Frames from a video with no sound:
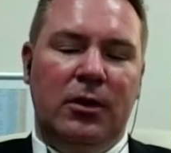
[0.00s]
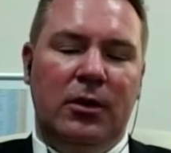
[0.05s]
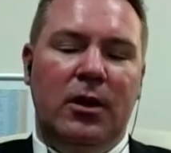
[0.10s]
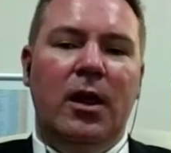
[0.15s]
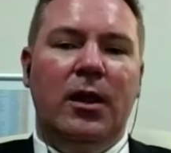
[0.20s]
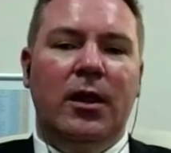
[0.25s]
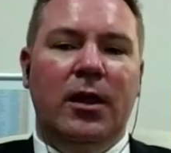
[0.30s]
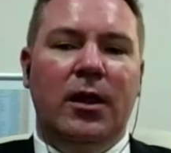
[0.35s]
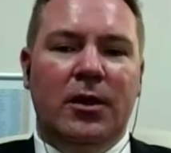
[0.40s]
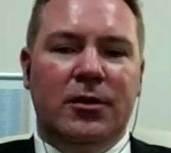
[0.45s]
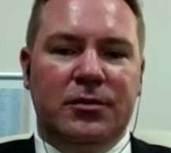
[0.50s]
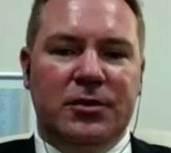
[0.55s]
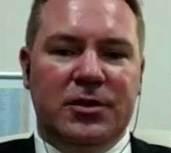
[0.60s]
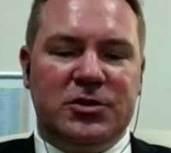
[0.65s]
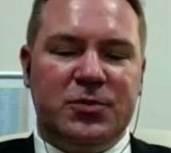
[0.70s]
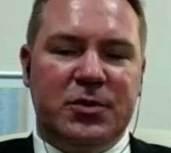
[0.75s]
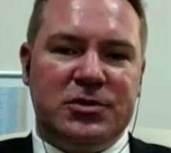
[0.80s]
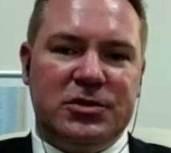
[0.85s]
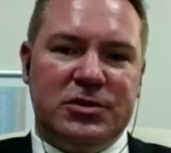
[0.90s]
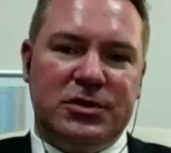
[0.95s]
In this
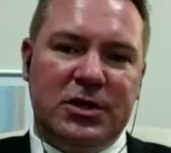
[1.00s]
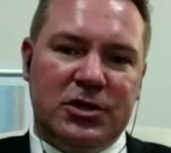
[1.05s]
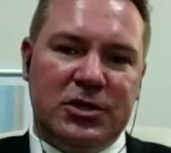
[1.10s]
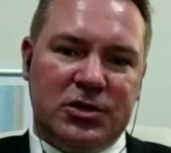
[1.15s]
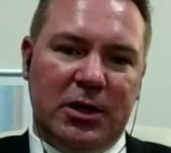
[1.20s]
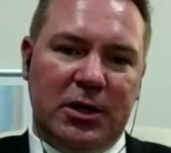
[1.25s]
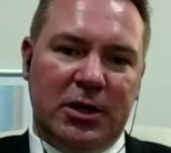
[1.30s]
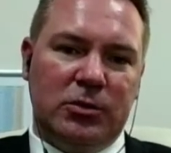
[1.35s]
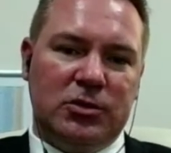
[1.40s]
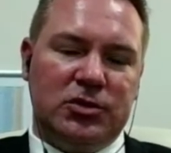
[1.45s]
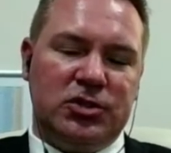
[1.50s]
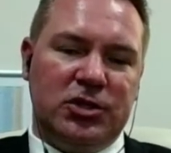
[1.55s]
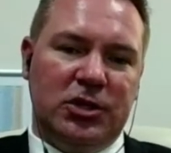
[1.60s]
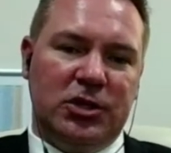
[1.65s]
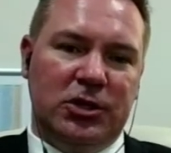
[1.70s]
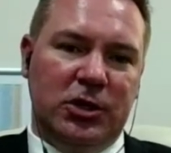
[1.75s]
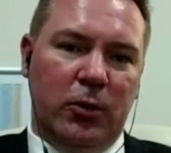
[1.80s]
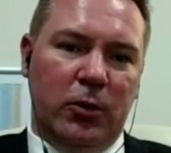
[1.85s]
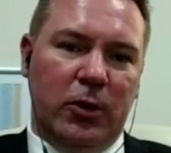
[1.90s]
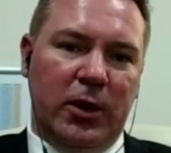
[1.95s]
presentation, I will show you
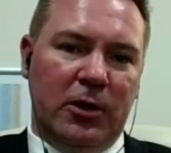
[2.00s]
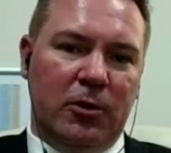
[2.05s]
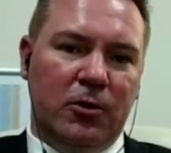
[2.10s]
how.